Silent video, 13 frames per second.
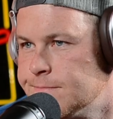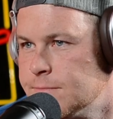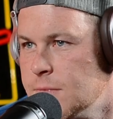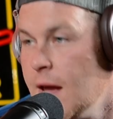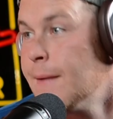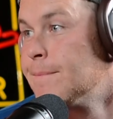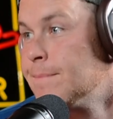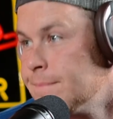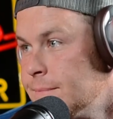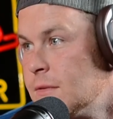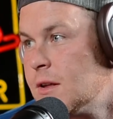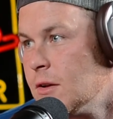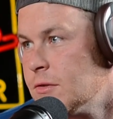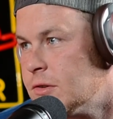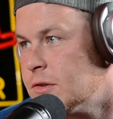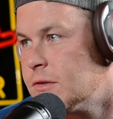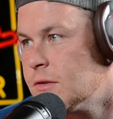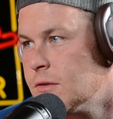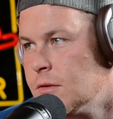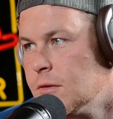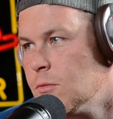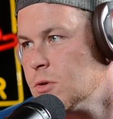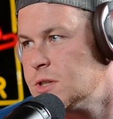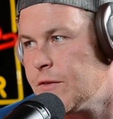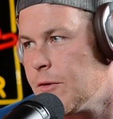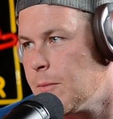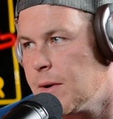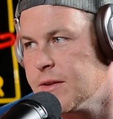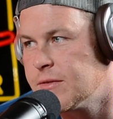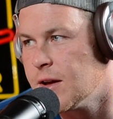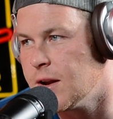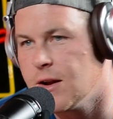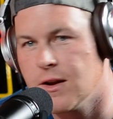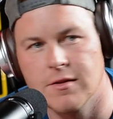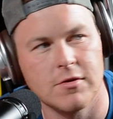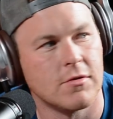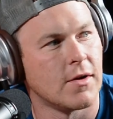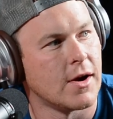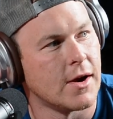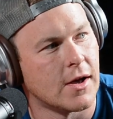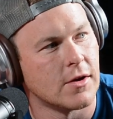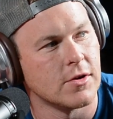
Yeah, seltzers, which everybody's getting into right now.